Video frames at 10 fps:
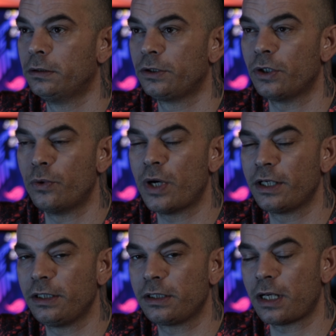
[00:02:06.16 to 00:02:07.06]
So
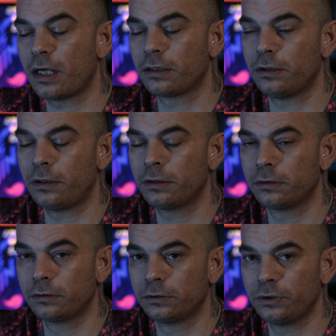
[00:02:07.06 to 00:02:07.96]
one instructor,
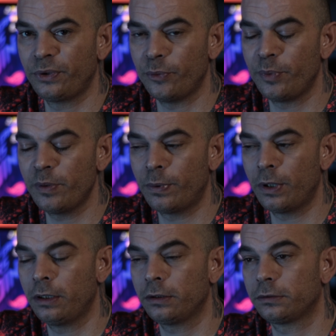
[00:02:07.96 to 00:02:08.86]
2
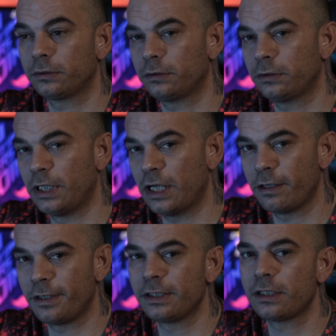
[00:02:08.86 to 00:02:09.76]
people,
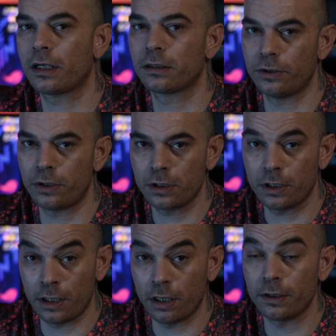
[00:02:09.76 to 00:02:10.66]
another instructor,
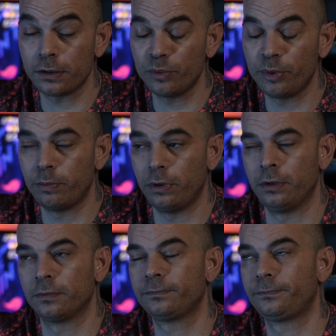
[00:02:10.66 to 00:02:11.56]
another 2 people.
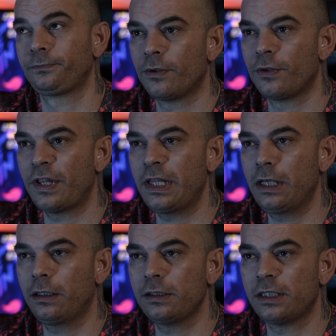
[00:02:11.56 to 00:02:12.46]
The
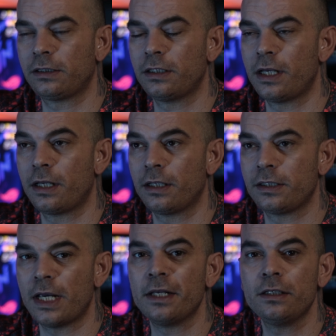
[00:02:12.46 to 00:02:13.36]
thing is that the
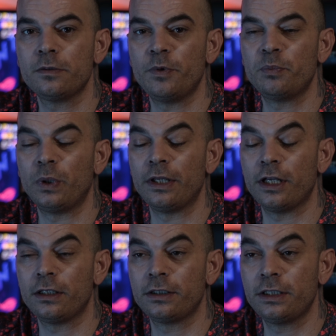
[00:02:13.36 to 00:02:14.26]
Chinese people,
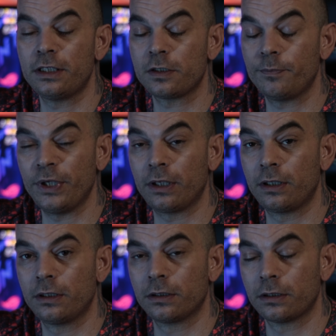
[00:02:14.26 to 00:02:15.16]
they didn't speak
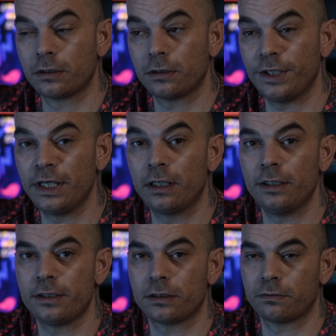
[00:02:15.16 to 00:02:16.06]

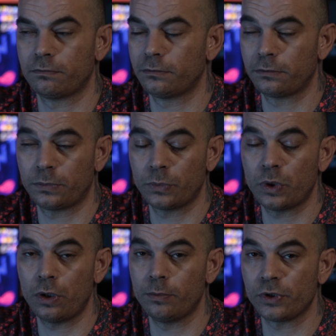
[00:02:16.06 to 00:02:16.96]
English,
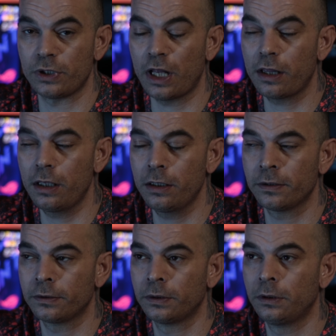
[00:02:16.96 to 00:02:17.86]
almost nothing.
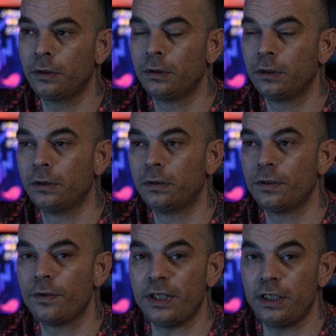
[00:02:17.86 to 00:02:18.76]

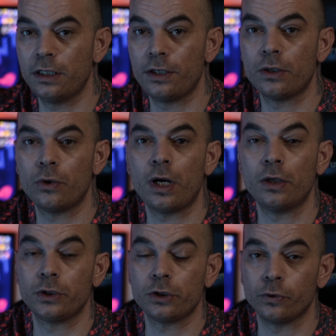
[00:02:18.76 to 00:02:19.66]
They didn't know
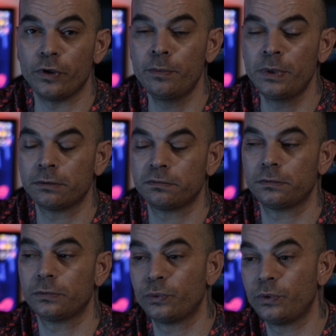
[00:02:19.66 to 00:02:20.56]
how to swim,
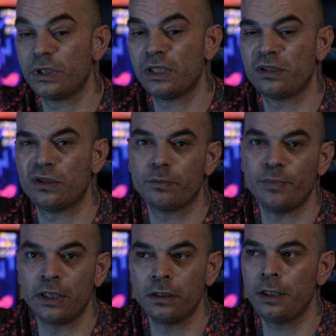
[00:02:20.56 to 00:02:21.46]
which is not
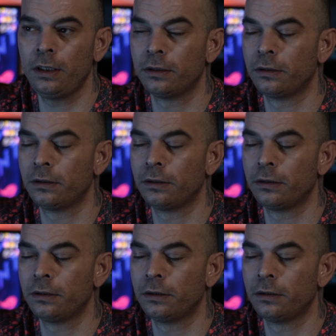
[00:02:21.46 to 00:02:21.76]
big deal.